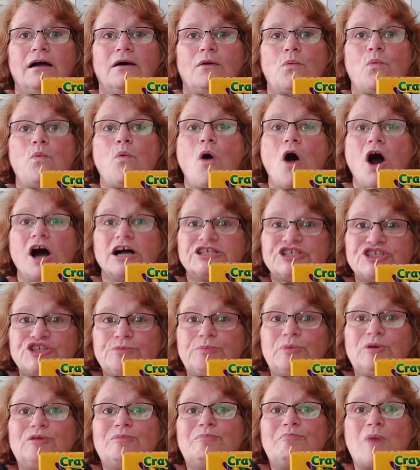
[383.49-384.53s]

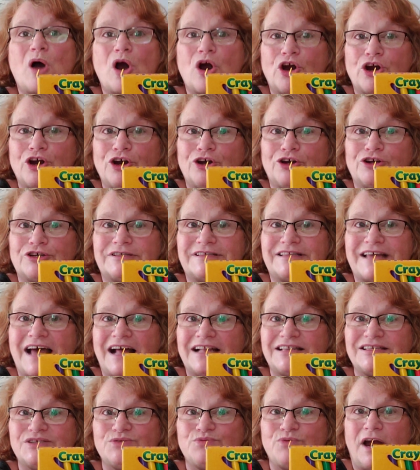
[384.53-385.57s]
Washable markers,
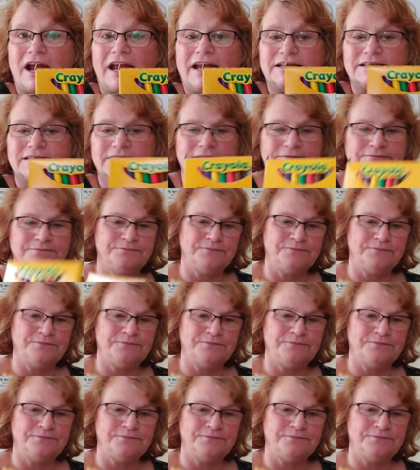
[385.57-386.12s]
that's right.